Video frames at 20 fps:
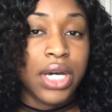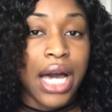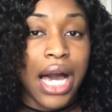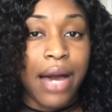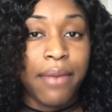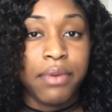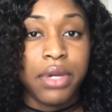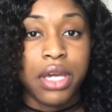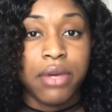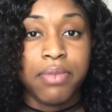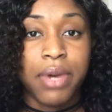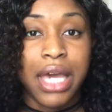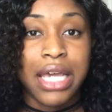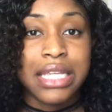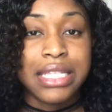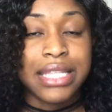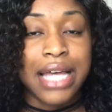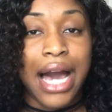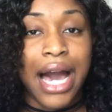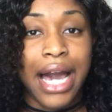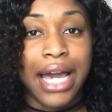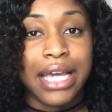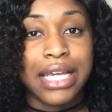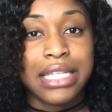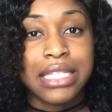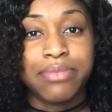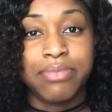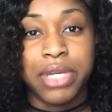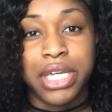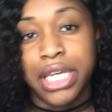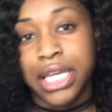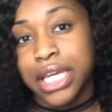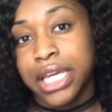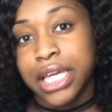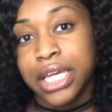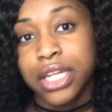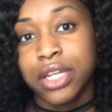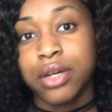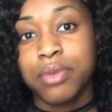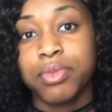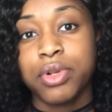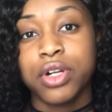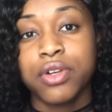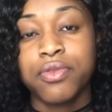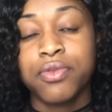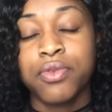copy and paste the ISBN number